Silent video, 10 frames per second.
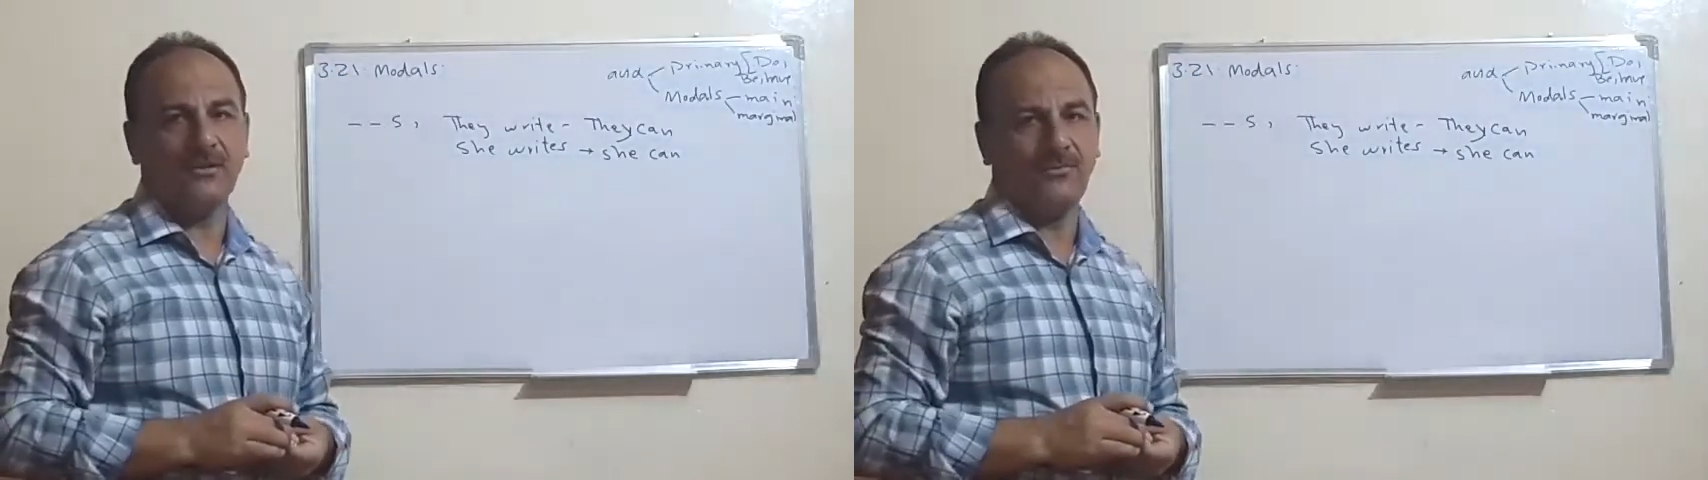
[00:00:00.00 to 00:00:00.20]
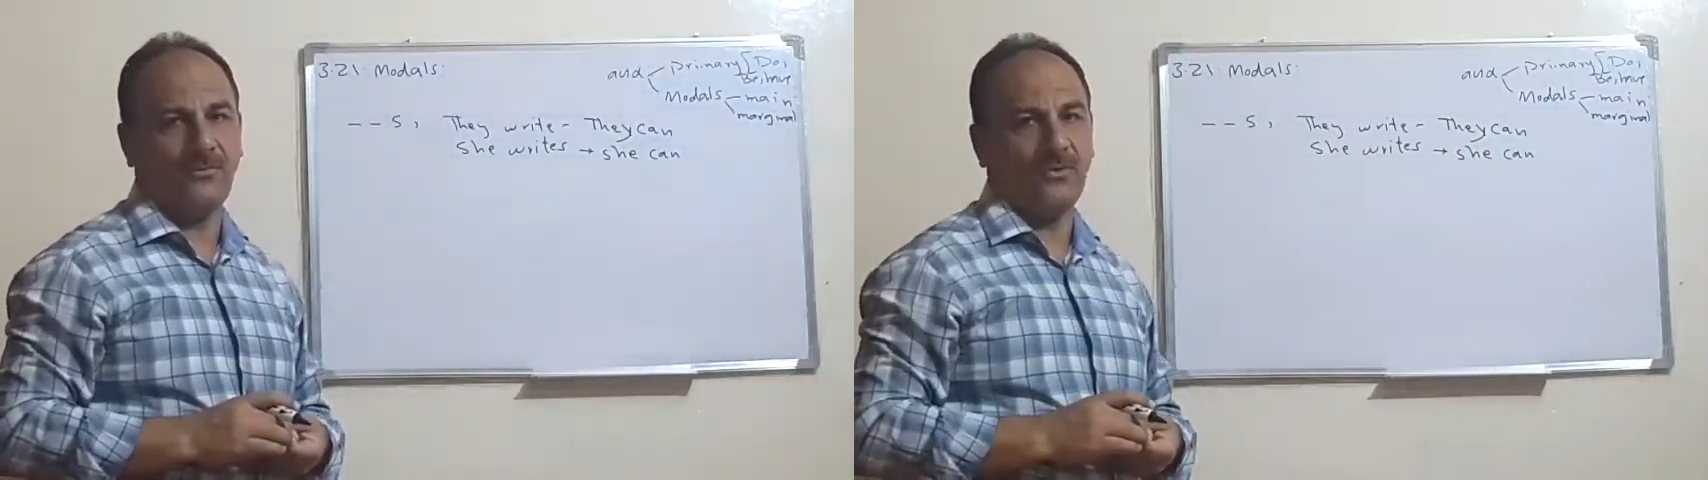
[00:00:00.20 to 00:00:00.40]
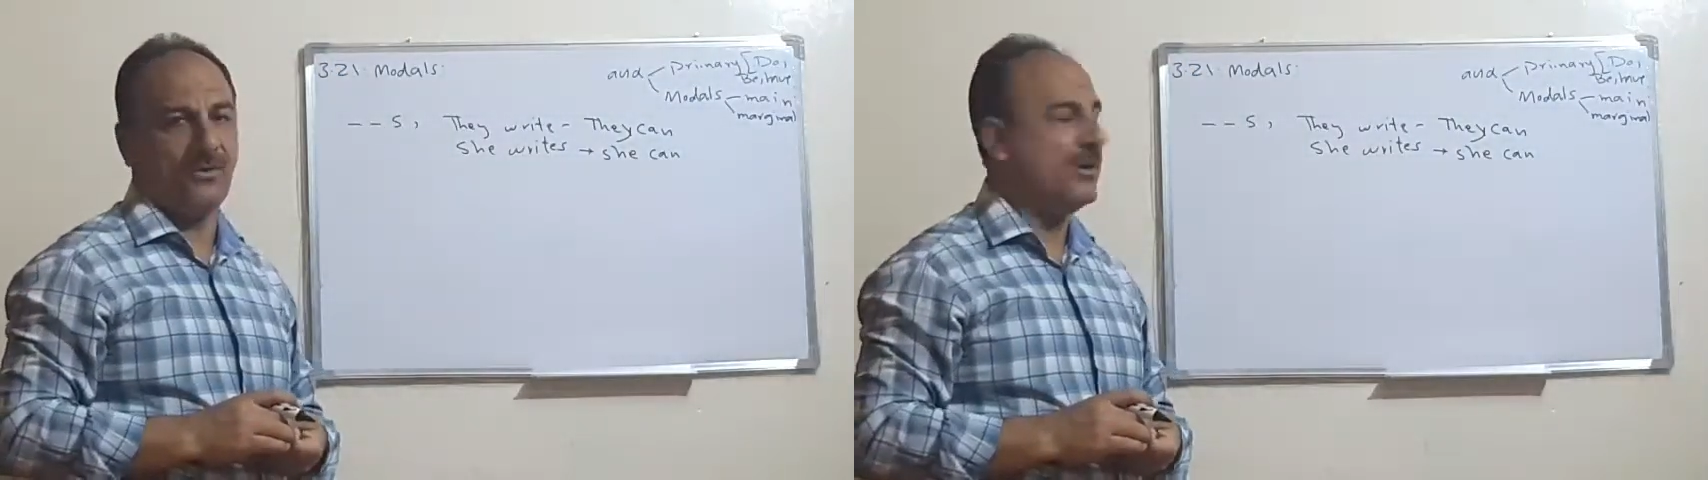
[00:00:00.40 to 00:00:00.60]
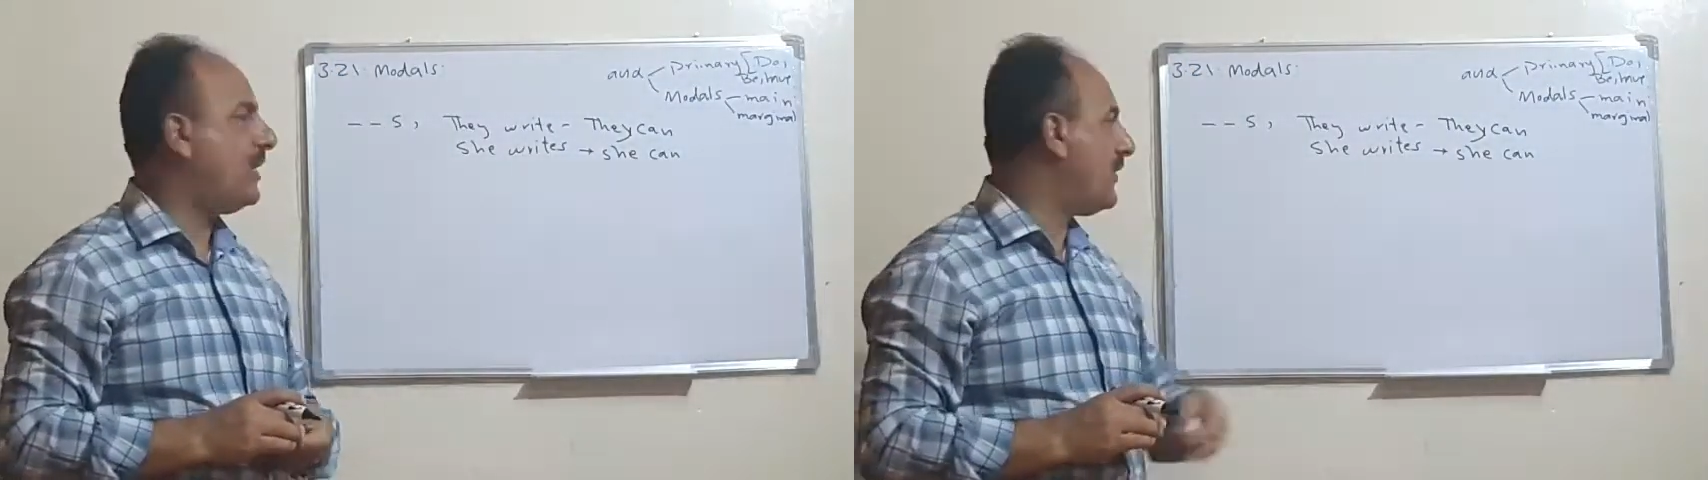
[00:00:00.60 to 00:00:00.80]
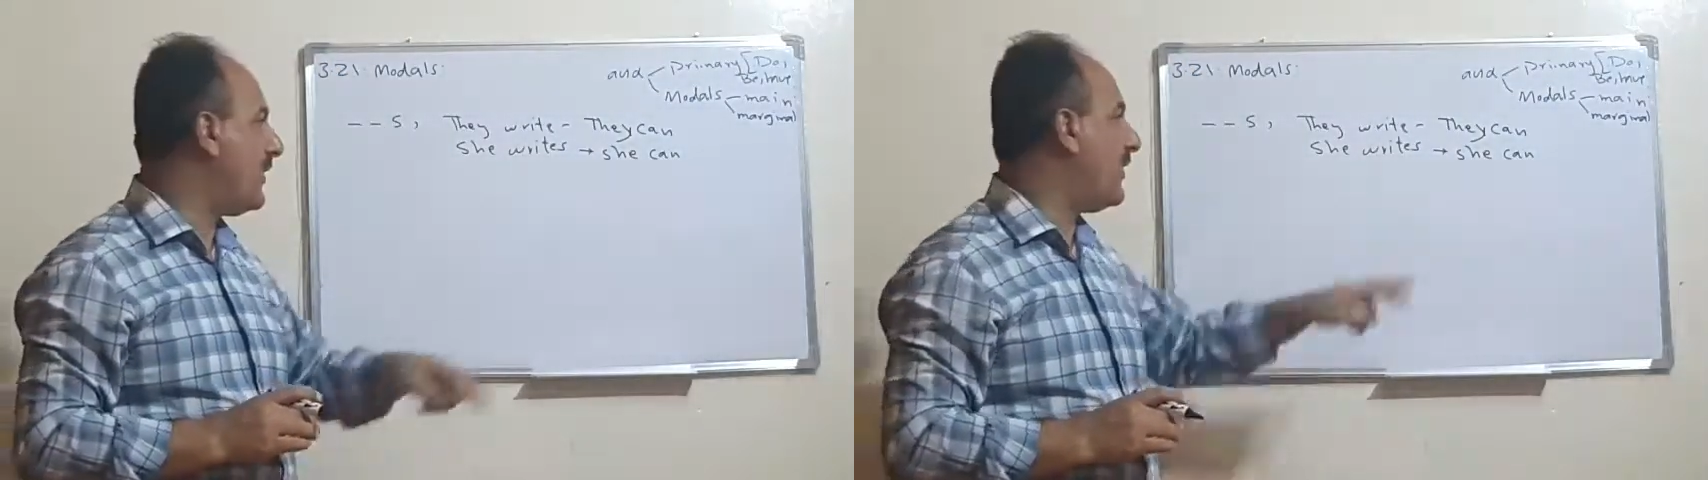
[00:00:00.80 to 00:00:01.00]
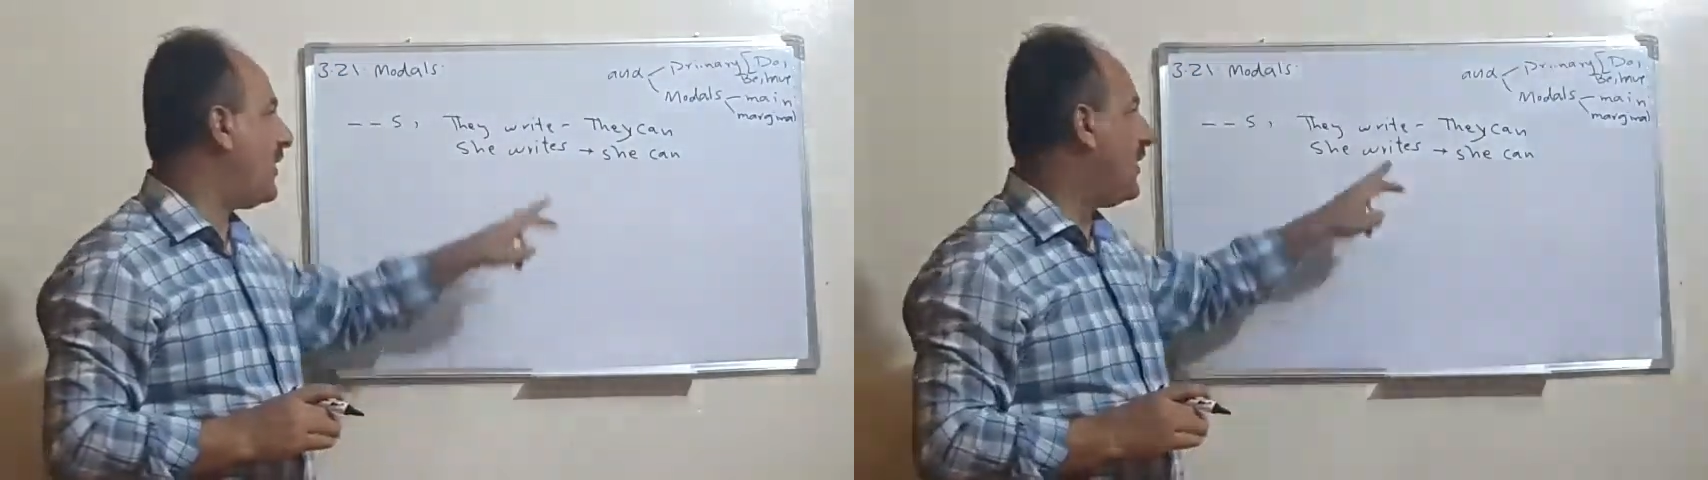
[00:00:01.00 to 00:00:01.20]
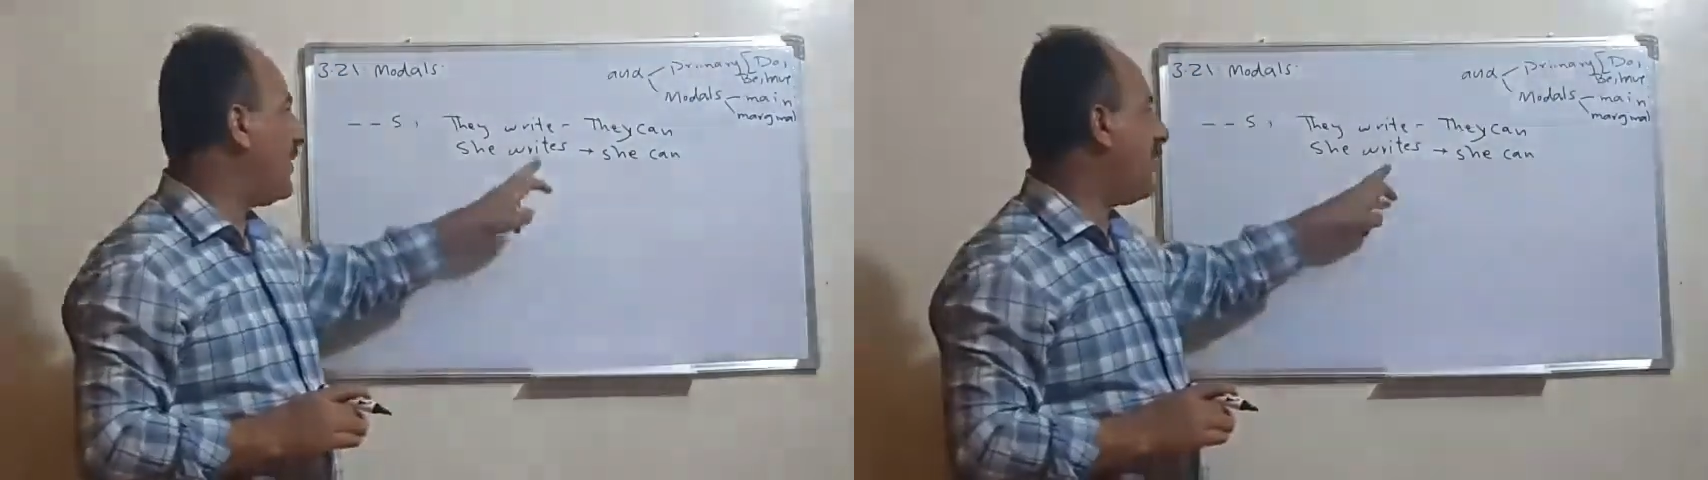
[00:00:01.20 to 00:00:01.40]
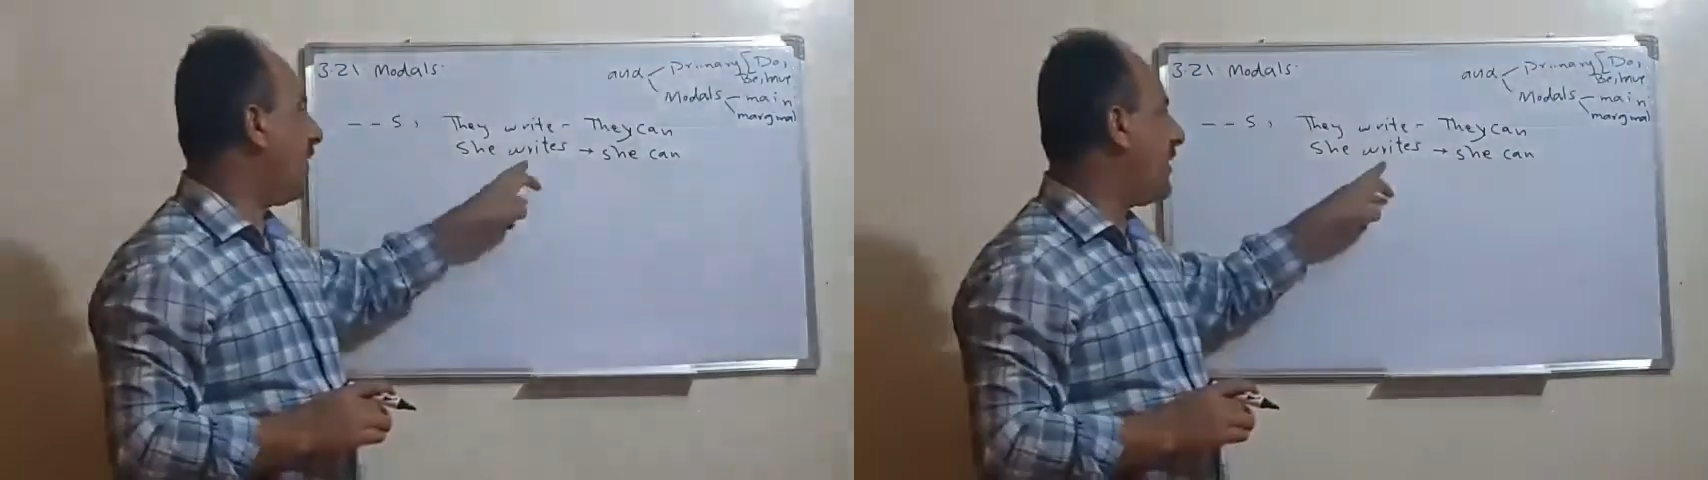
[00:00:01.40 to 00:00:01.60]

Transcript: for third